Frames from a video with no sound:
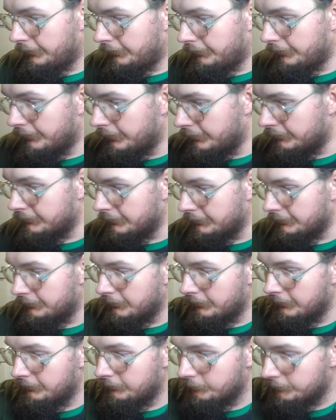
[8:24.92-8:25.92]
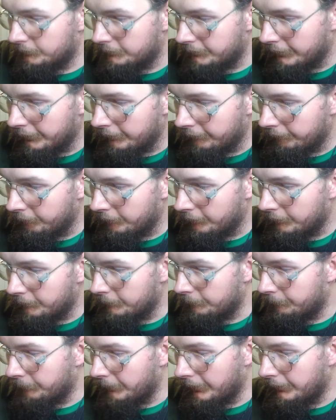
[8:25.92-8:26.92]
Because these things will save your
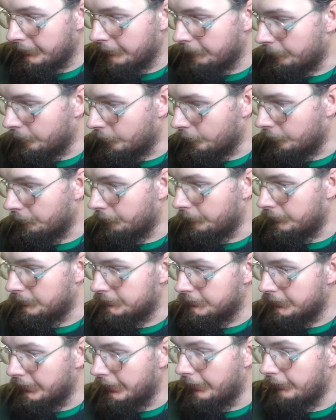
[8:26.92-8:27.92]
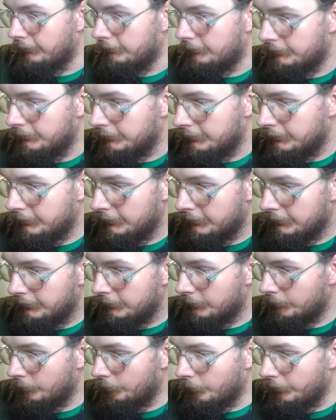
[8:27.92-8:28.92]
bacon more than once. Now,
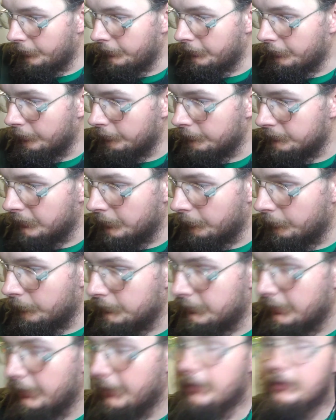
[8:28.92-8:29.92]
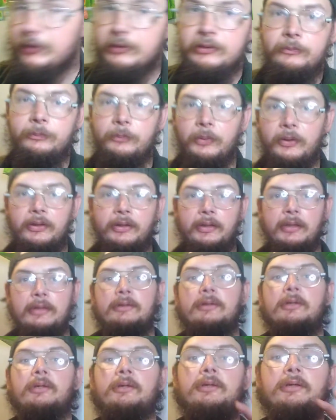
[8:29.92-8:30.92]
with those, I will take and put
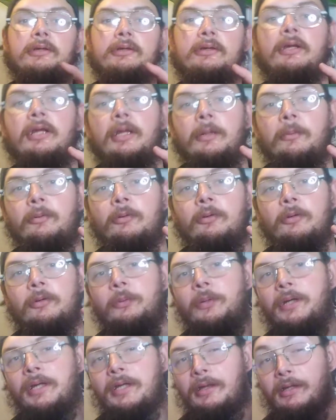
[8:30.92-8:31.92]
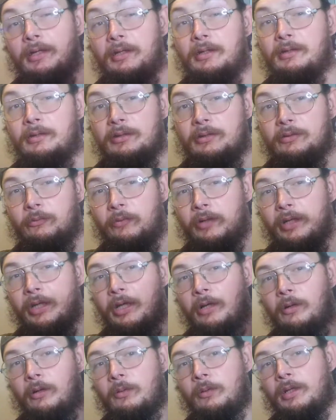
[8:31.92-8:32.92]
this little disclaimer real quick at the end of this
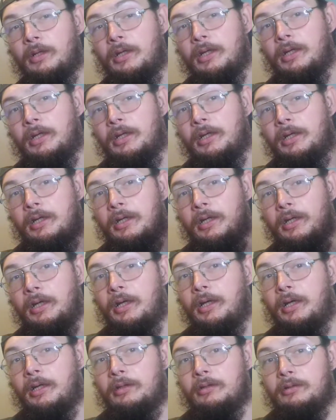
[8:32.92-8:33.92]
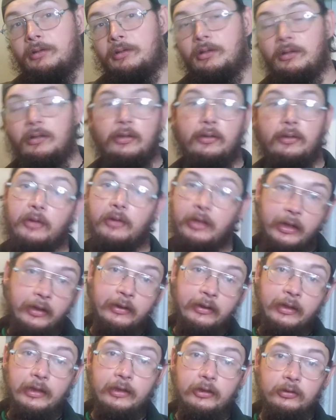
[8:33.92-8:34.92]
video. They are
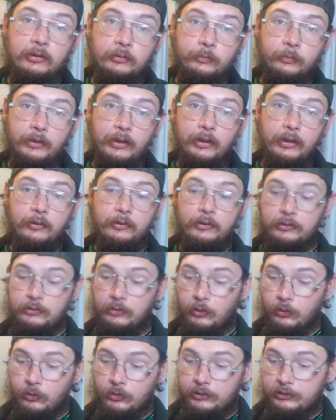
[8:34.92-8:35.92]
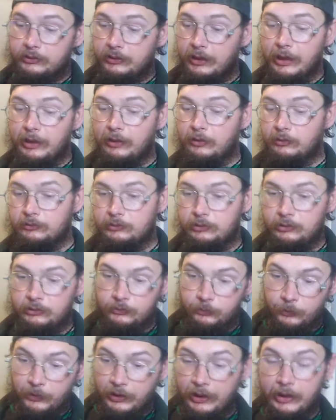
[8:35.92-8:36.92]
not going to be able to torque down to
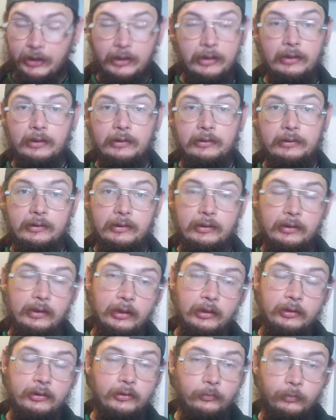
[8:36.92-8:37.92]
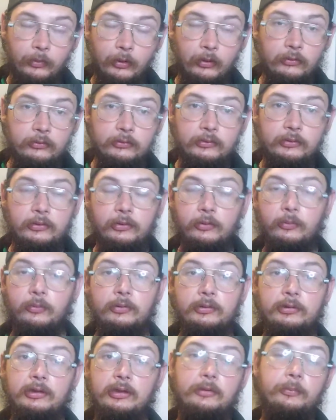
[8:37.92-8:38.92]
spec on your bolts. You
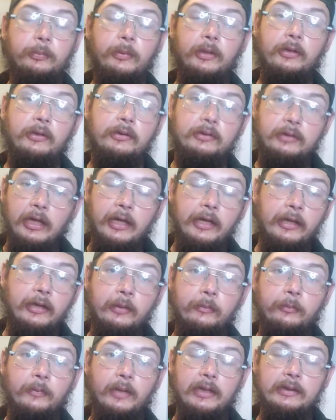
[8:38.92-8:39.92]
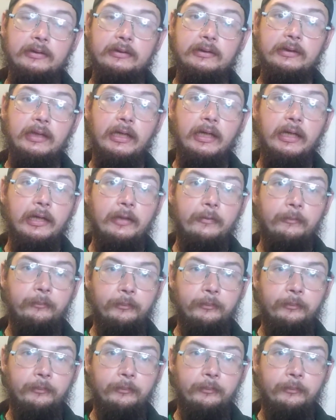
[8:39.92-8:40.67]
will just be able to tighten them nice and tight.